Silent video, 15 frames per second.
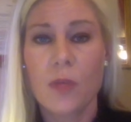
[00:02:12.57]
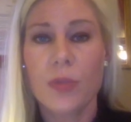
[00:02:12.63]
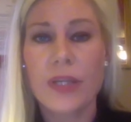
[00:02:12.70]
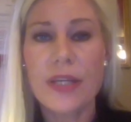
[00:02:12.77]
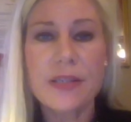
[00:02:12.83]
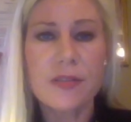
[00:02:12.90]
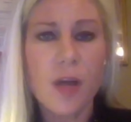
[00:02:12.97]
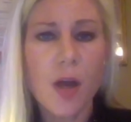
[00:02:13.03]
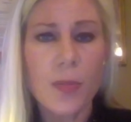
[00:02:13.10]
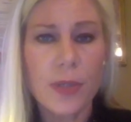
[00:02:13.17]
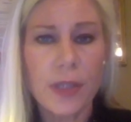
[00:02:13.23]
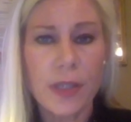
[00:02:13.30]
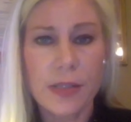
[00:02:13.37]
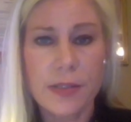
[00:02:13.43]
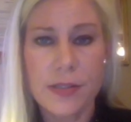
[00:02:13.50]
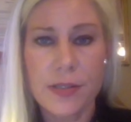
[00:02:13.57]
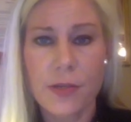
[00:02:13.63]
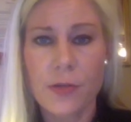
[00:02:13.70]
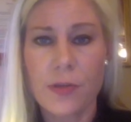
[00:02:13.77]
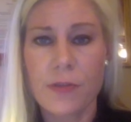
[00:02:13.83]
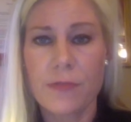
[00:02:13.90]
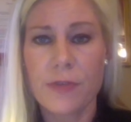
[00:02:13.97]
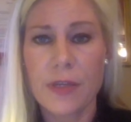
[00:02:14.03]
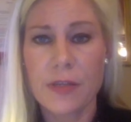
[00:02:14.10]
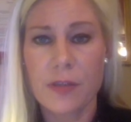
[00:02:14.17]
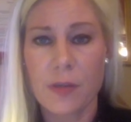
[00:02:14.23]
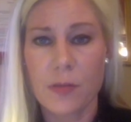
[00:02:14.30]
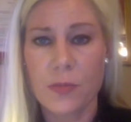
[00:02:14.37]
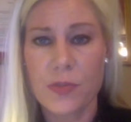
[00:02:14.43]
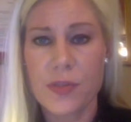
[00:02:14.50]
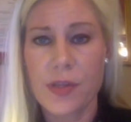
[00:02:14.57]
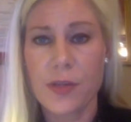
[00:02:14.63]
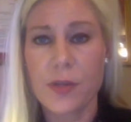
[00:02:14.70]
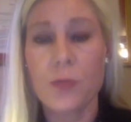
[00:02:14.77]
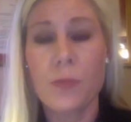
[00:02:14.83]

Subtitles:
Please stop and consider the victims that